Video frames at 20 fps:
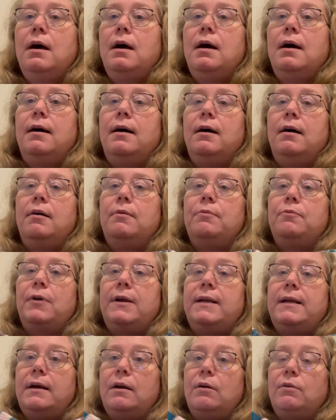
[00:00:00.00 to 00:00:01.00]
Um,
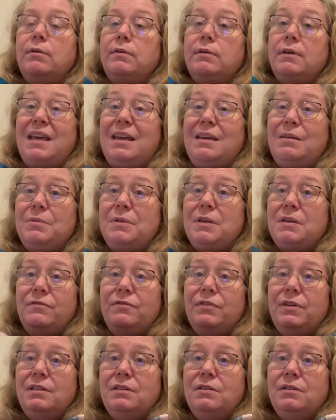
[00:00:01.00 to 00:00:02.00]
right now, Gabe can
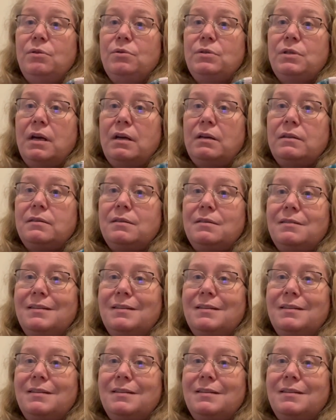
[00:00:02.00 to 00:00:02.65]
fit into those socks,